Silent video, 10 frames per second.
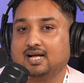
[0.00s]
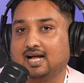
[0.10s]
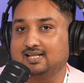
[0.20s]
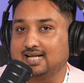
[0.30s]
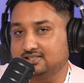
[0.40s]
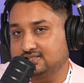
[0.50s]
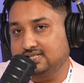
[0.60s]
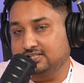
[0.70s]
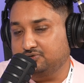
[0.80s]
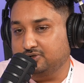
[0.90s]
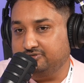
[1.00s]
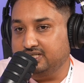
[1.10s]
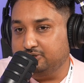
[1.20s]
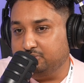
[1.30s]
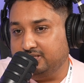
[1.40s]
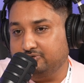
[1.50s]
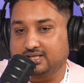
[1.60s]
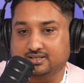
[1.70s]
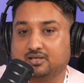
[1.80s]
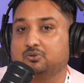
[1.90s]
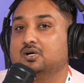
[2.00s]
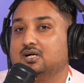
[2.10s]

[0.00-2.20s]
And that's what we are doing right now.